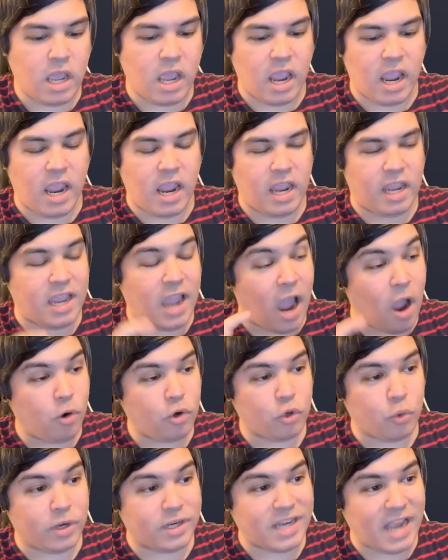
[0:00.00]
a
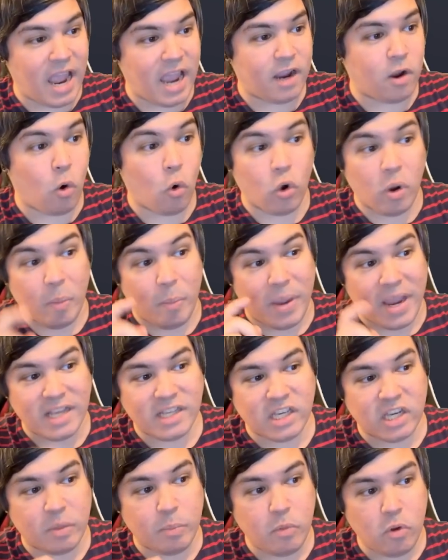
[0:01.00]
counter attack or a base
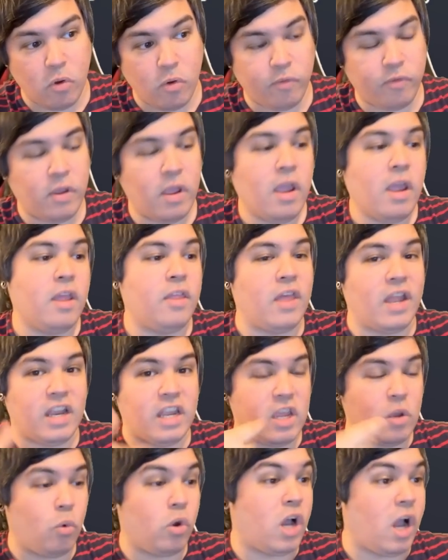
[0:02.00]
basic move, then
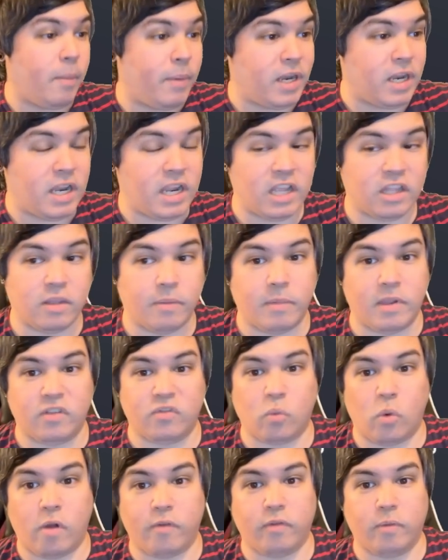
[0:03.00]
he will come in and hit them
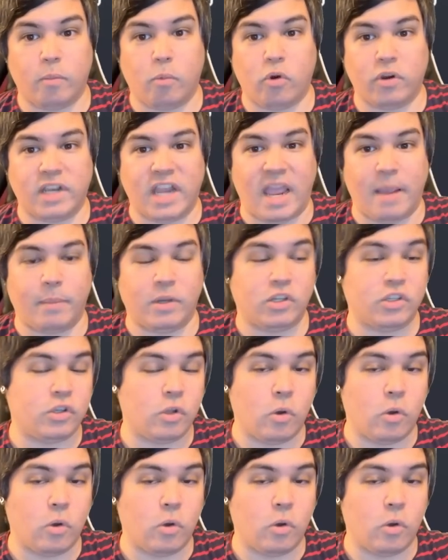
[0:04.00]
as well for more damage.